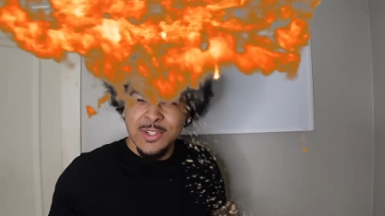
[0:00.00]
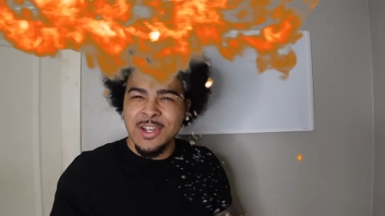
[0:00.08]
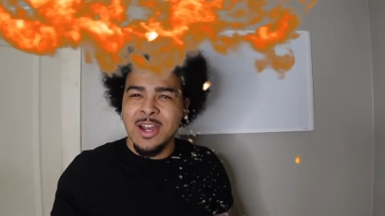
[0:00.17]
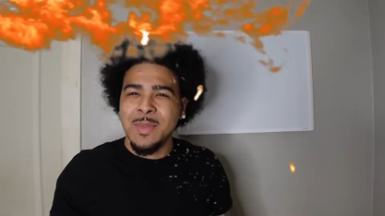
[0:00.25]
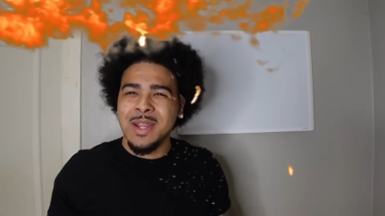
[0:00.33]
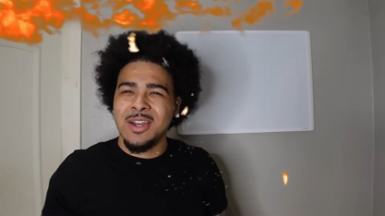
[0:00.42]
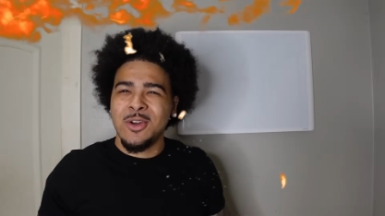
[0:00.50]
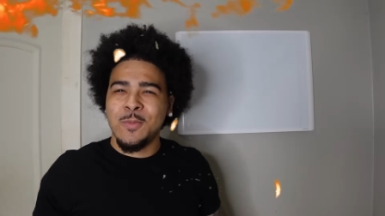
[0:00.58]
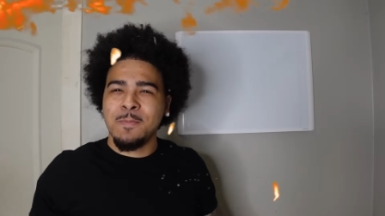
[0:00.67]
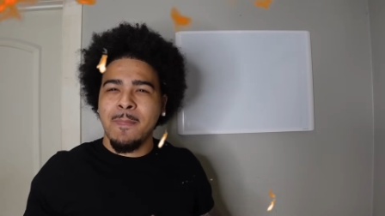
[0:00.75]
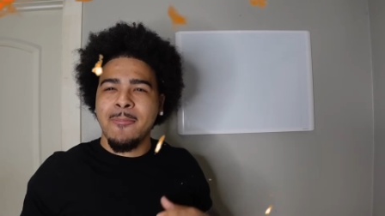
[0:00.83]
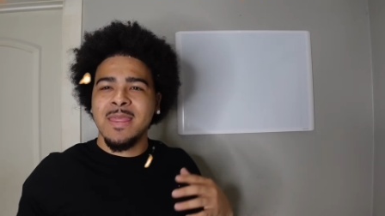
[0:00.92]
of y'all may know,
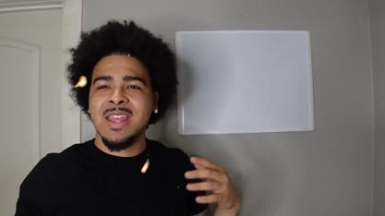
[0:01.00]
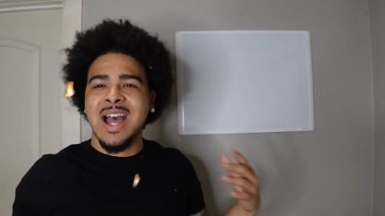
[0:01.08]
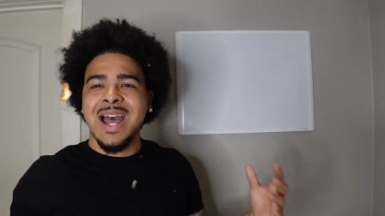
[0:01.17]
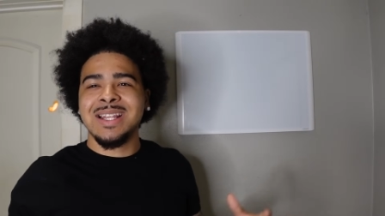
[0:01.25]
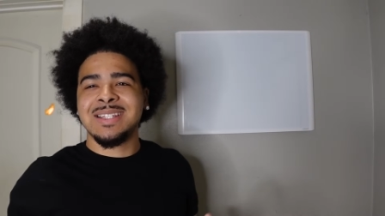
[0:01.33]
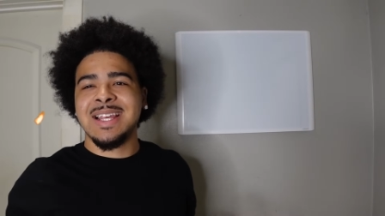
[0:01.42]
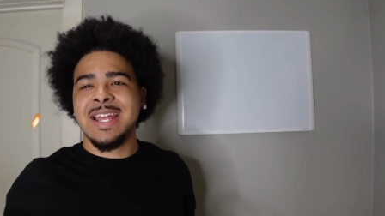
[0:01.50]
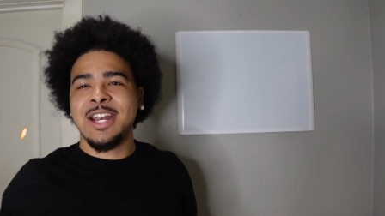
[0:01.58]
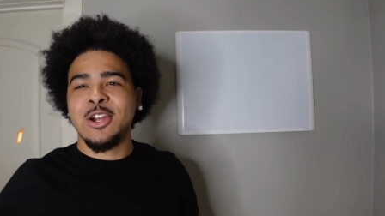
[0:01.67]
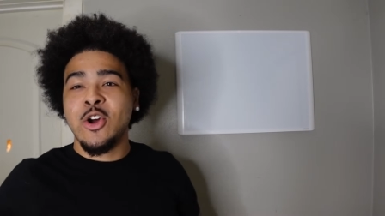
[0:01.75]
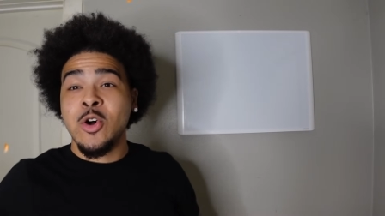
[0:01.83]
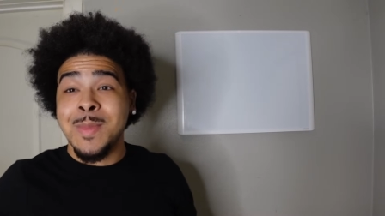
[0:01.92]
I decided
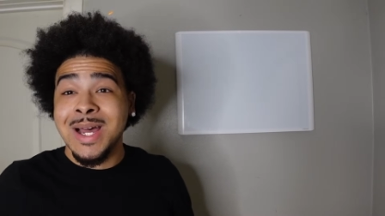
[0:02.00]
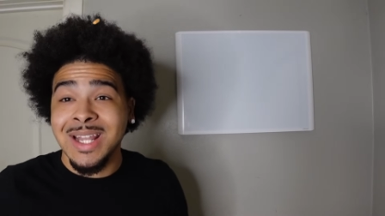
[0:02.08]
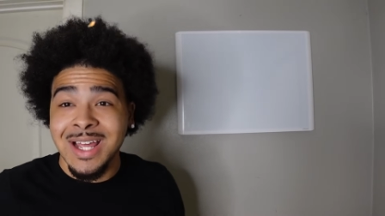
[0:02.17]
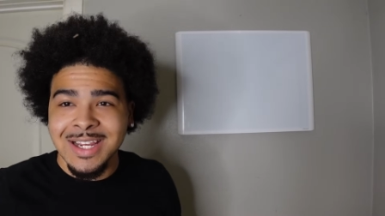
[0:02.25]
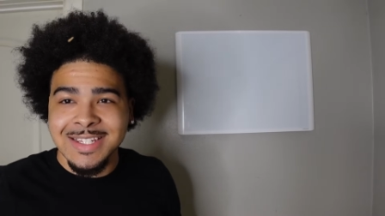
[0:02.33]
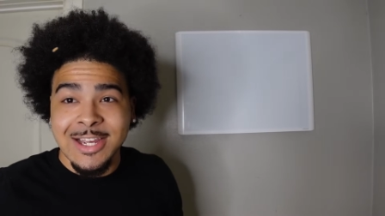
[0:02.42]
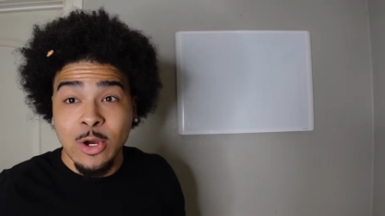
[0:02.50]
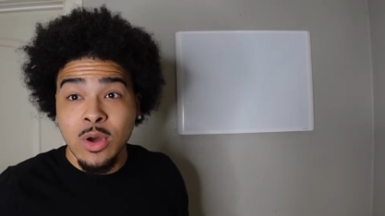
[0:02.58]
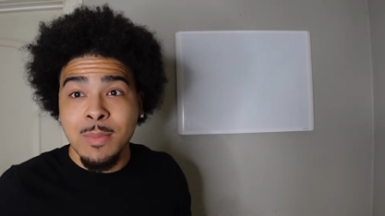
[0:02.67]
to comb my locks out